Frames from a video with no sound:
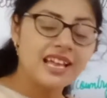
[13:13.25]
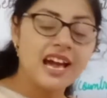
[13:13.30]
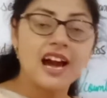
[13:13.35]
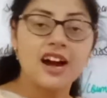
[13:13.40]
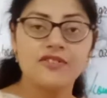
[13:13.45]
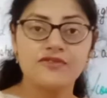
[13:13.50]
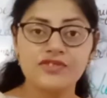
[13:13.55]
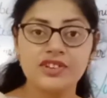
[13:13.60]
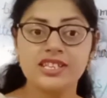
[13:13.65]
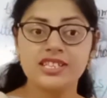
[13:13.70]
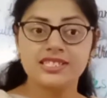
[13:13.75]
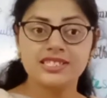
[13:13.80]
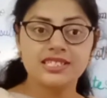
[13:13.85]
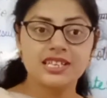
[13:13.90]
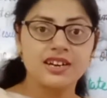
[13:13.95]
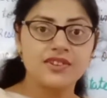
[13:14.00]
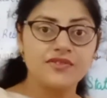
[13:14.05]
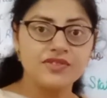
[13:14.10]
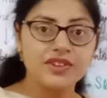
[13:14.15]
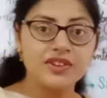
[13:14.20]
after
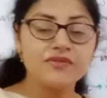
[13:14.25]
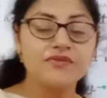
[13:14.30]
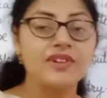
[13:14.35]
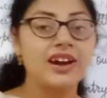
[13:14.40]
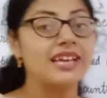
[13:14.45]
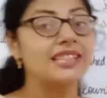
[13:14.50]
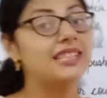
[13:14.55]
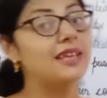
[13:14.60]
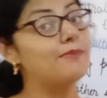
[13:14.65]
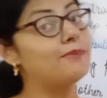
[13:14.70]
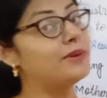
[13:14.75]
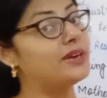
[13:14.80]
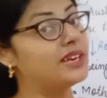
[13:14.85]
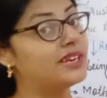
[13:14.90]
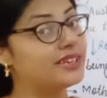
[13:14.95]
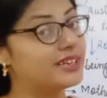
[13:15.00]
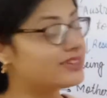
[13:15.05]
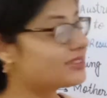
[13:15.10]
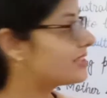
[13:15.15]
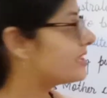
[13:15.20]
discovering, why they
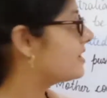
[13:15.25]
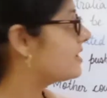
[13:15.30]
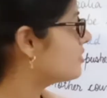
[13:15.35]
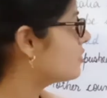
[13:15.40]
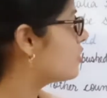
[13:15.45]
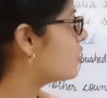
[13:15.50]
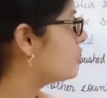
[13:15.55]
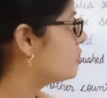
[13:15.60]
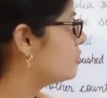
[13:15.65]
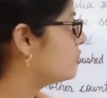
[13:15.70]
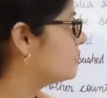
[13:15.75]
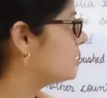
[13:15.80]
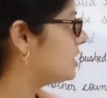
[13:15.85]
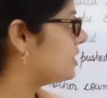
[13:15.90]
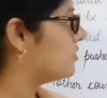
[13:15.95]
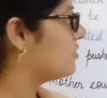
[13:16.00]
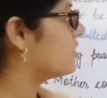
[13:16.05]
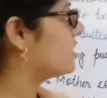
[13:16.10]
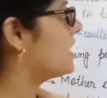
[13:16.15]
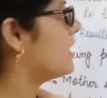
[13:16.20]
made it their colony.
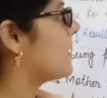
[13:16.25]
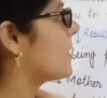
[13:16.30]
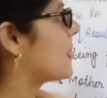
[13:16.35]
Okay.